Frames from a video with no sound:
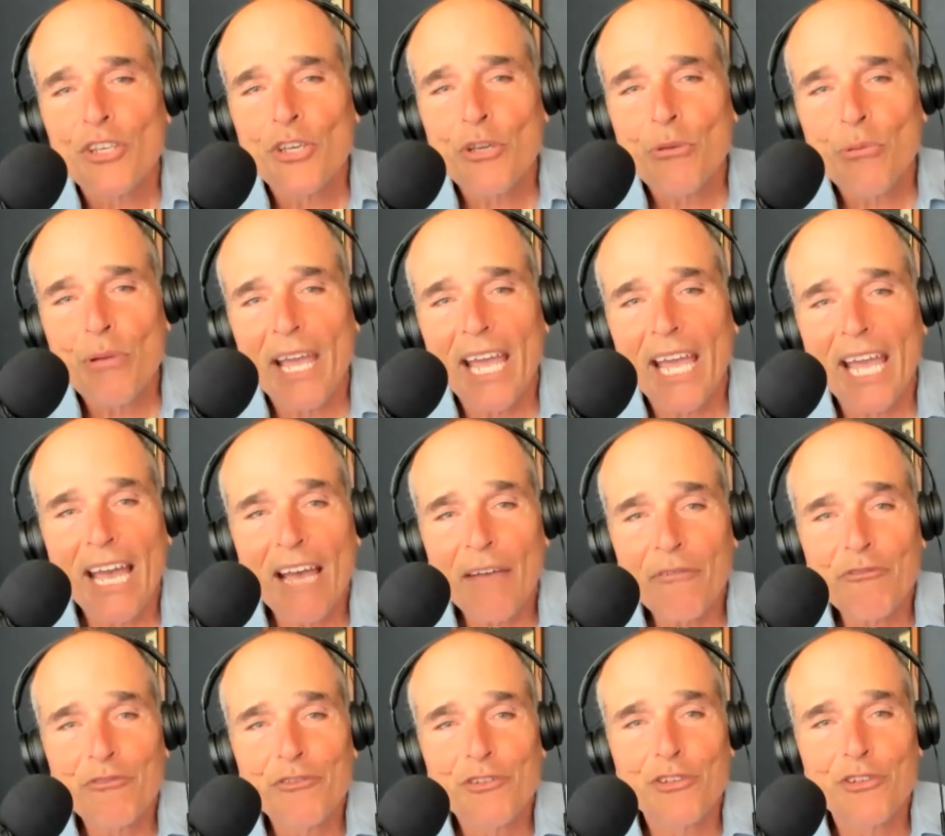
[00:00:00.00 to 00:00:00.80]
you
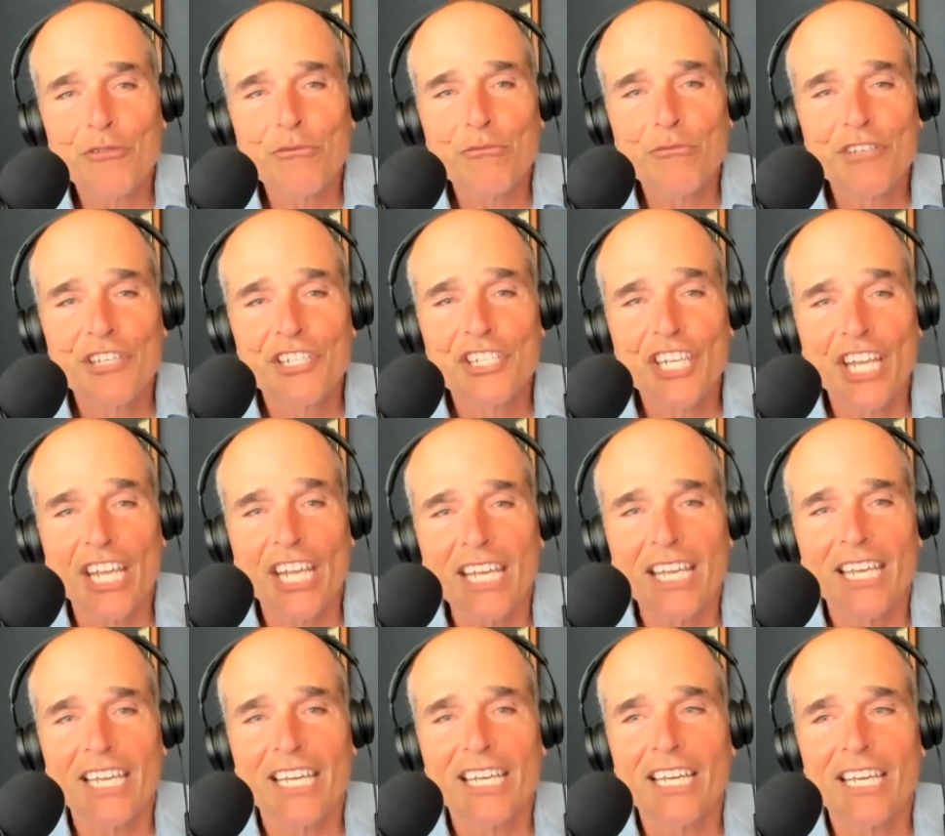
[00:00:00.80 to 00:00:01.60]
have to
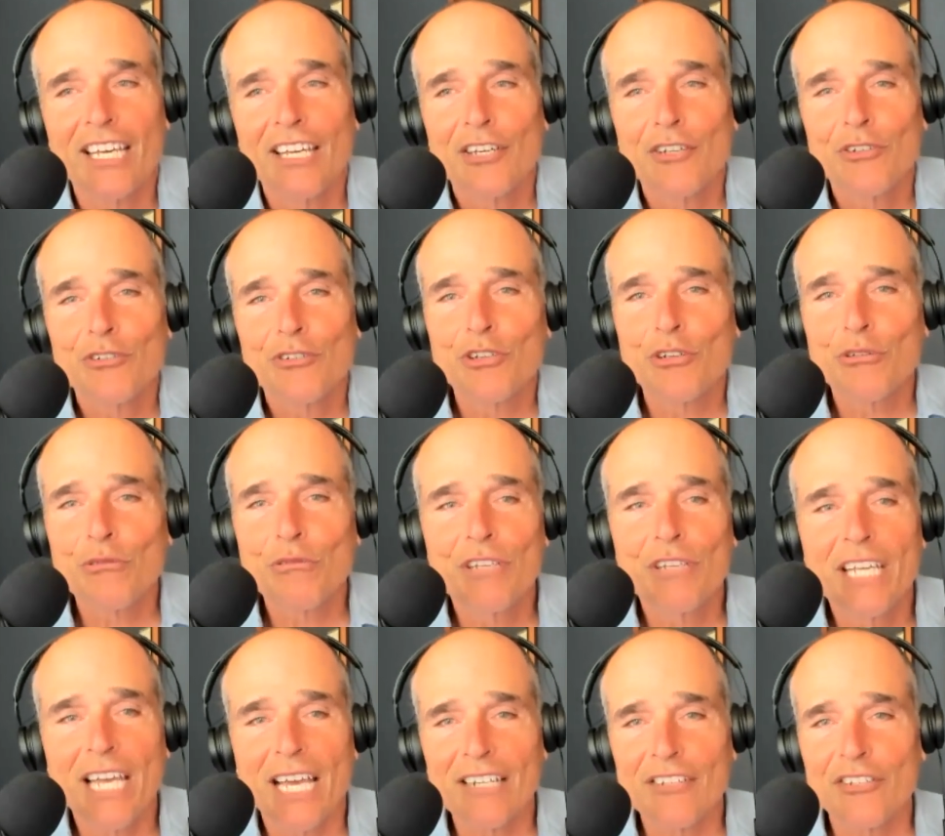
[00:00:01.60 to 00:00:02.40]
dig to
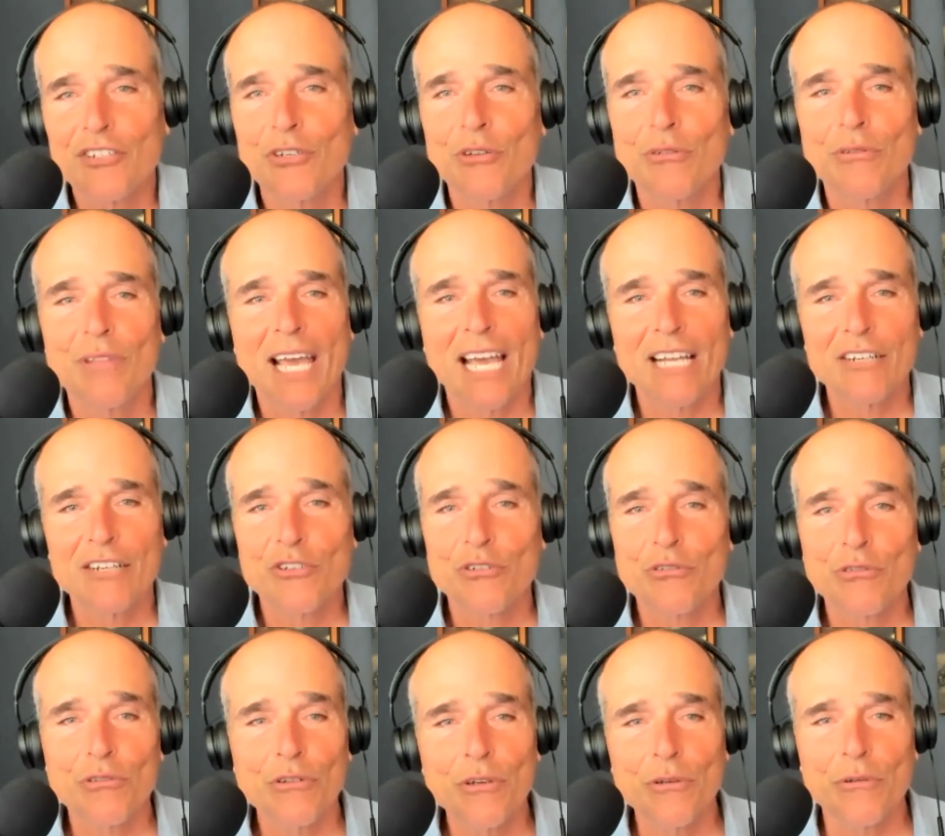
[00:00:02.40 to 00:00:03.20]
get to
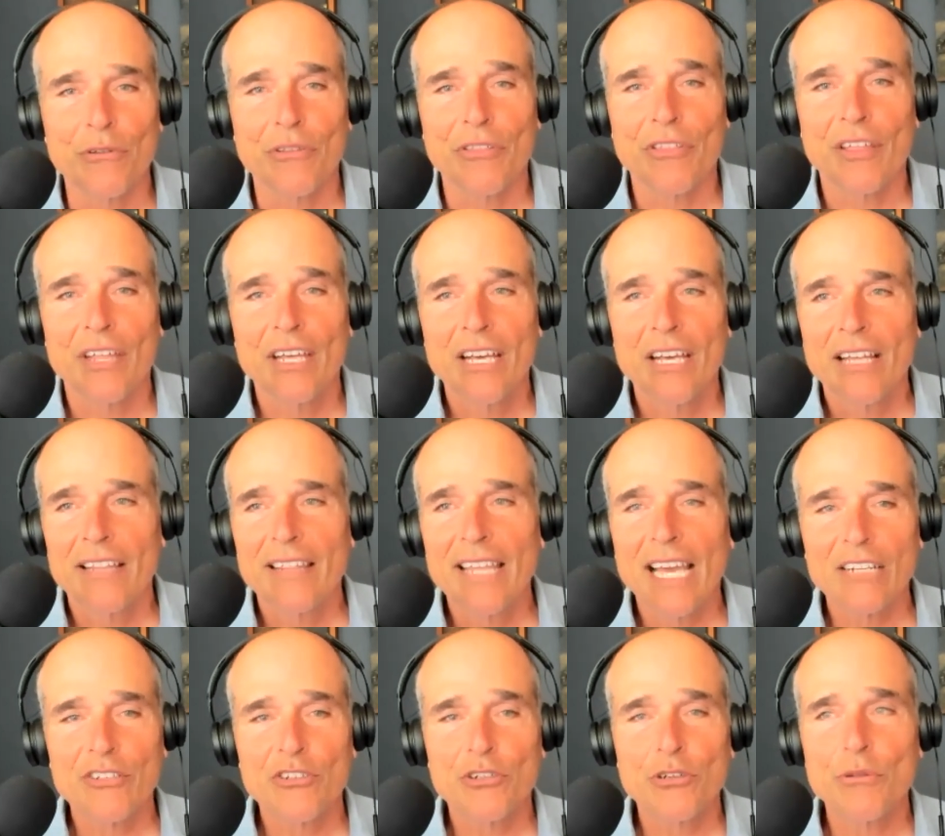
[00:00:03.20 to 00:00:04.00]
that truth.
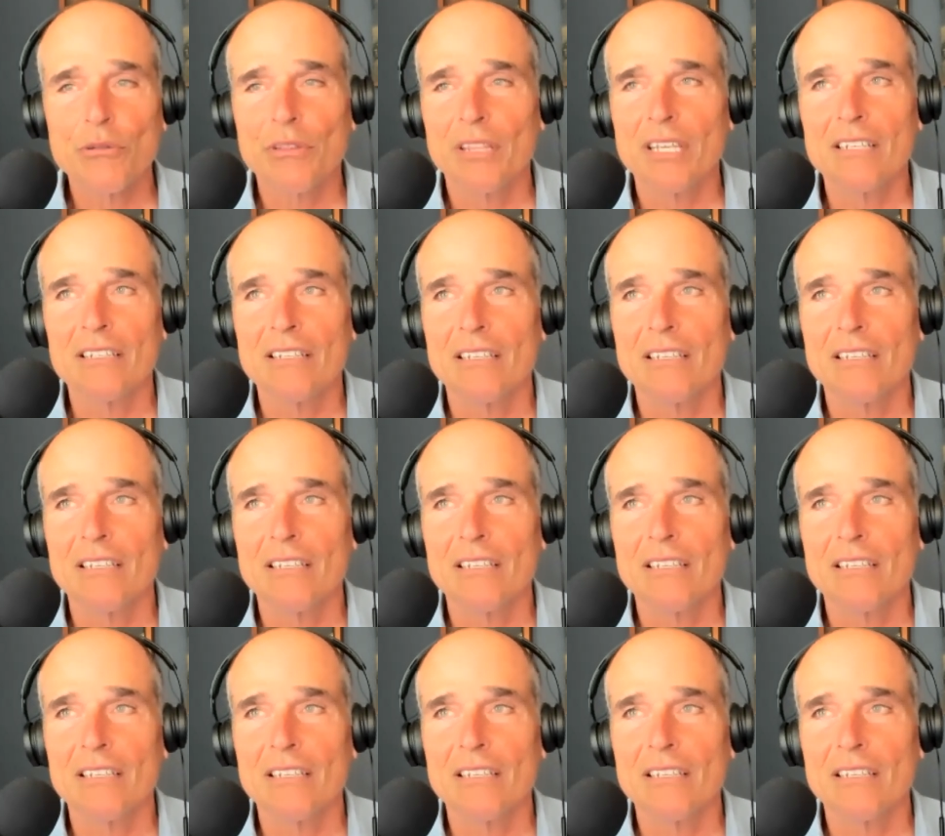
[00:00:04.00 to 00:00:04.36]
That truth